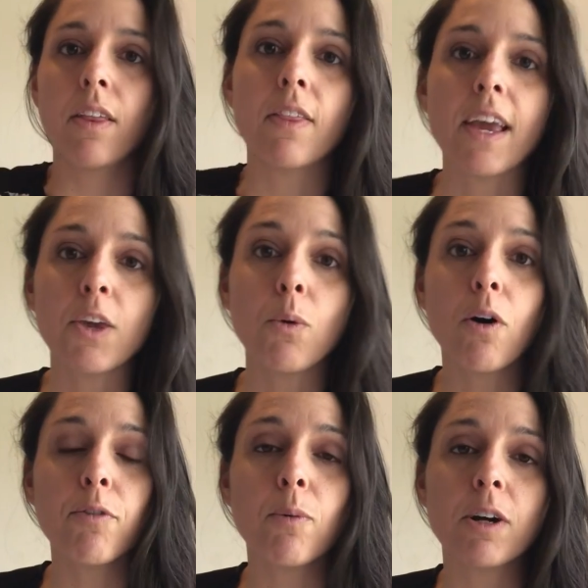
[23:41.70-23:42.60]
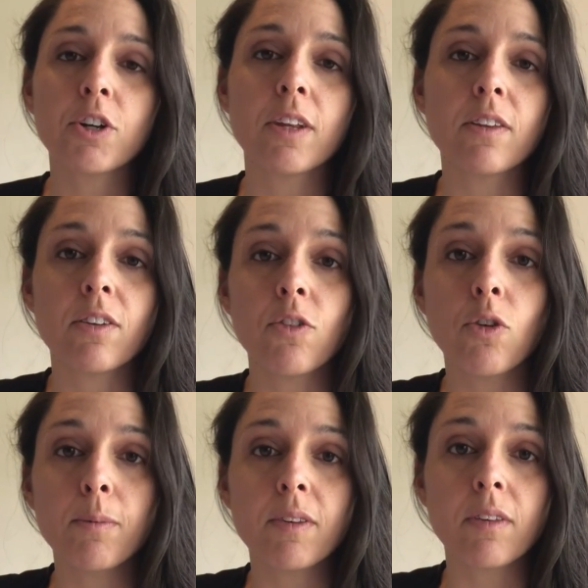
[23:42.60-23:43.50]
Thank you all for watching this
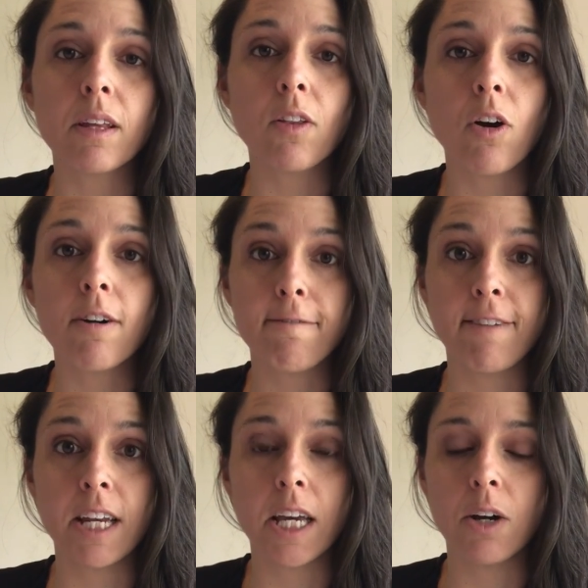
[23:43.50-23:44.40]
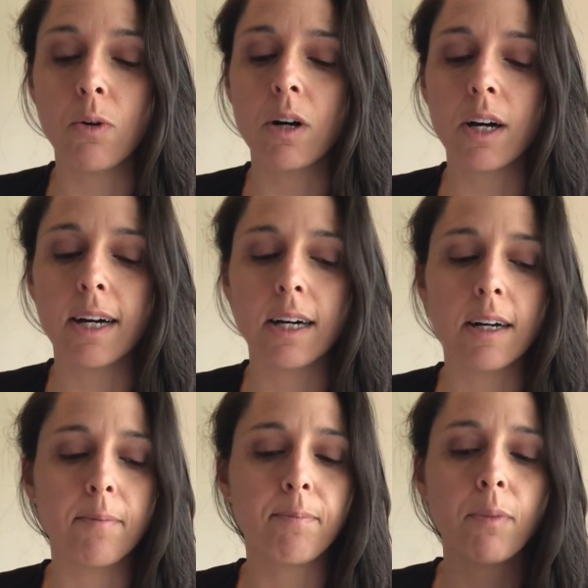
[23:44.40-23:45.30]
enormously long video.
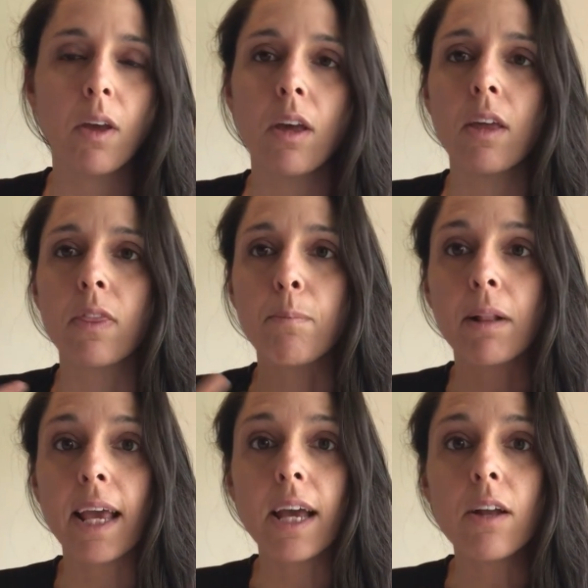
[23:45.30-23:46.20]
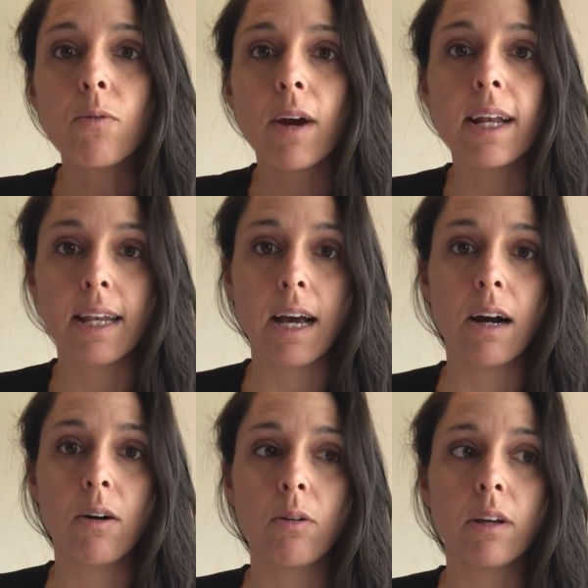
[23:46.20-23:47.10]
The plan right
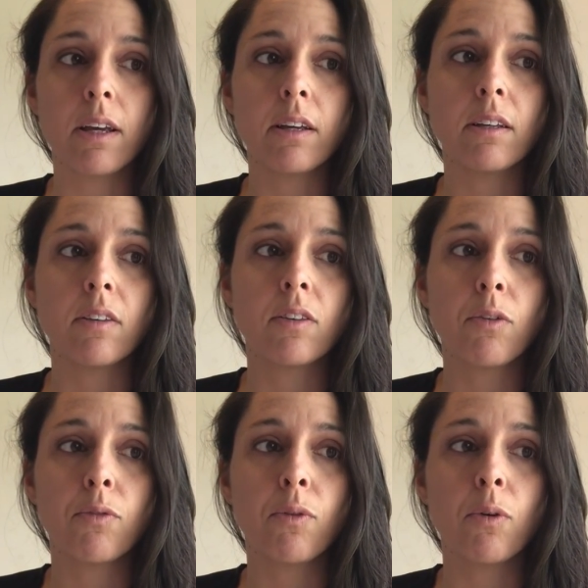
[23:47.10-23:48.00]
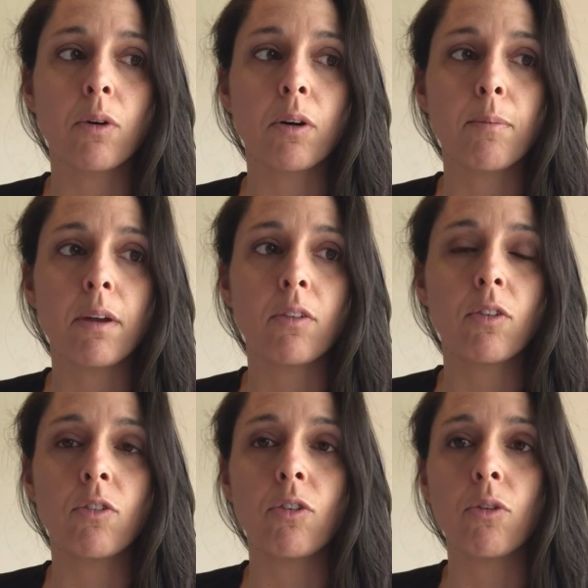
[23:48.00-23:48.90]
now is for me
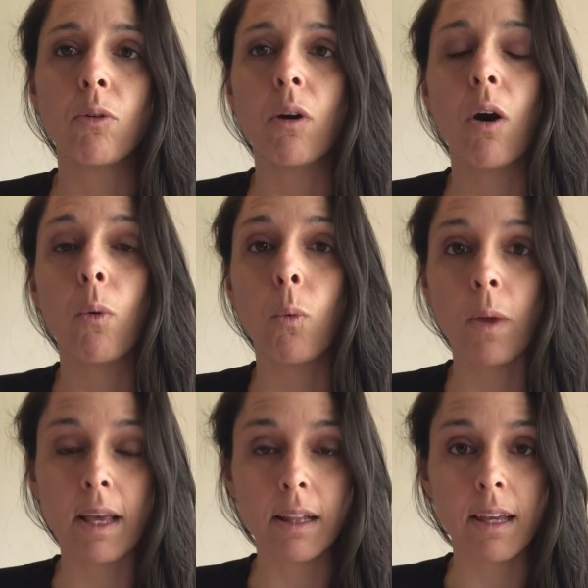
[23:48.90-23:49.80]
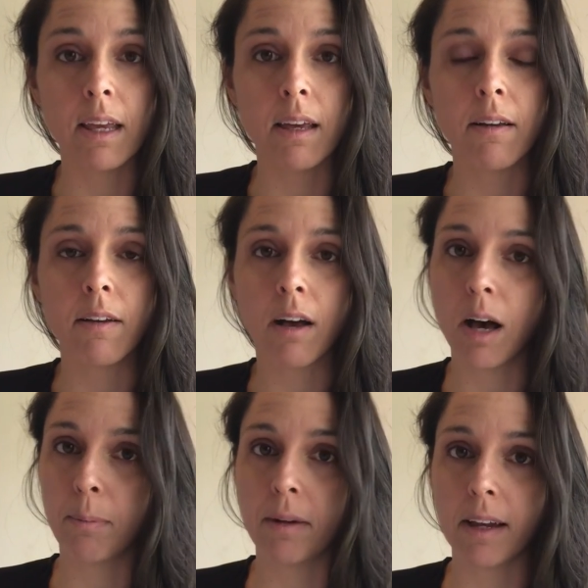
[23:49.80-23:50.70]
to do a weekly
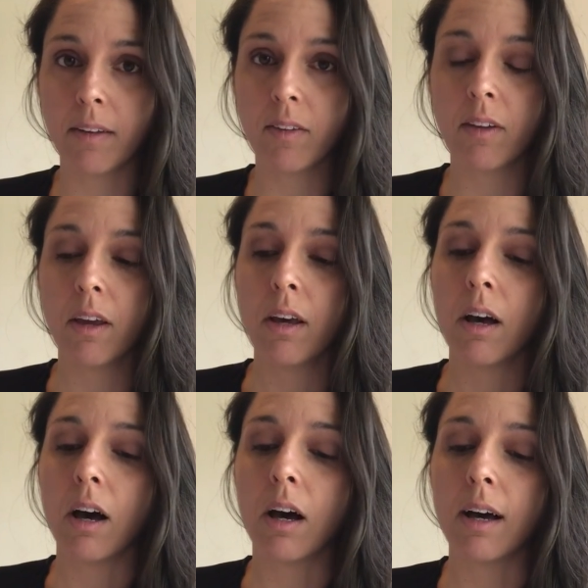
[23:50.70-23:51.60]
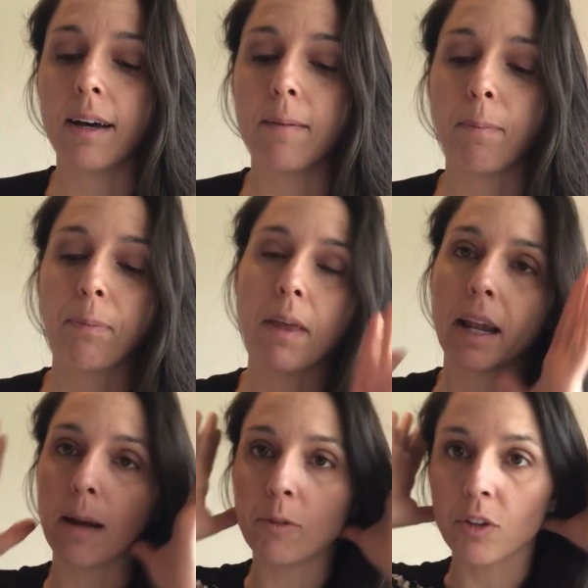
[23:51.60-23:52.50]
update. And
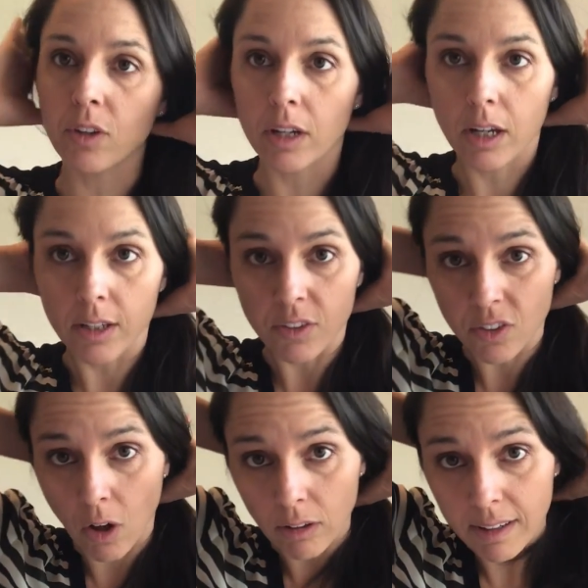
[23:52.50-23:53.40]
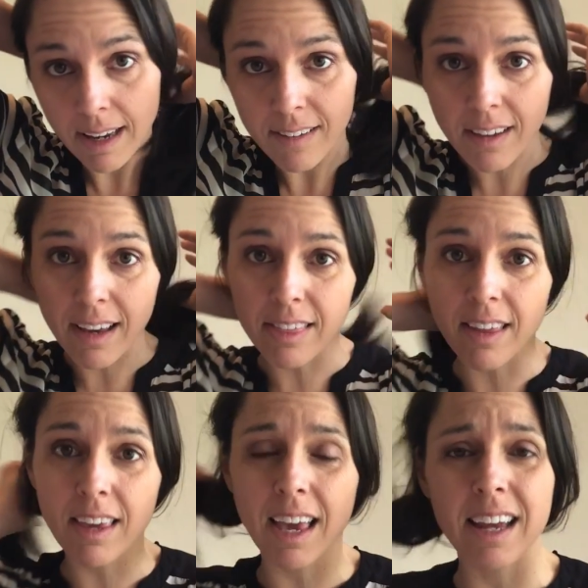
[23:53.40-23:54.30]
I'm just going to consolidate, I
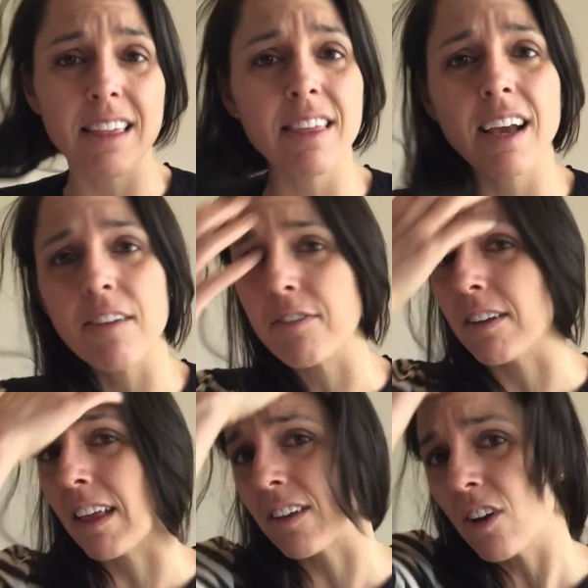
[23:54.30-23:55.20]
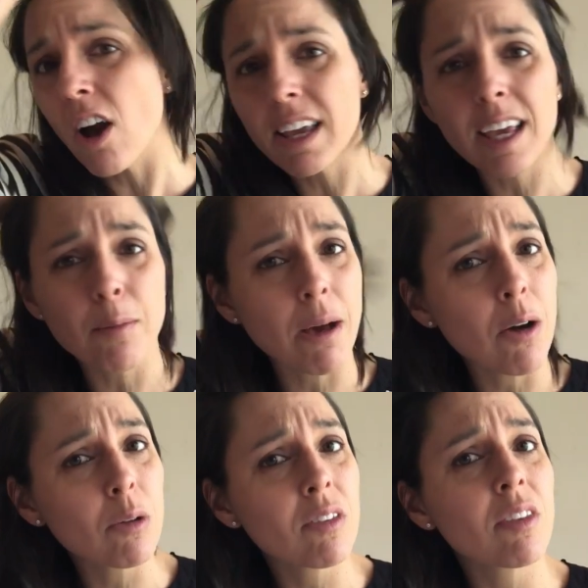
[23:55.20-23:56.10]
think, anything I feel like talking
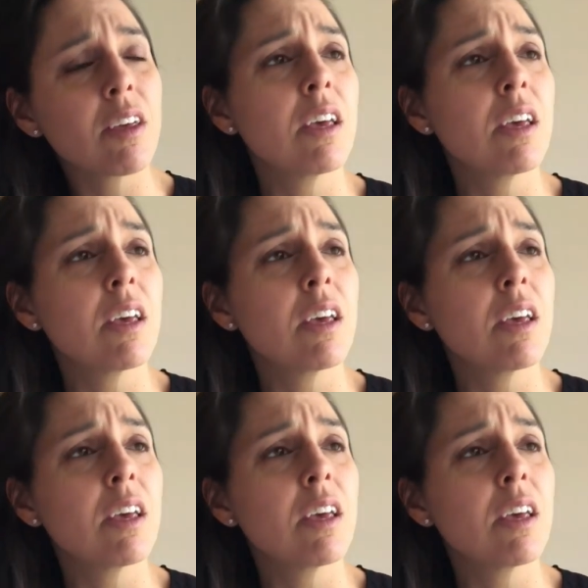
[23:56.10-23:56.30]
about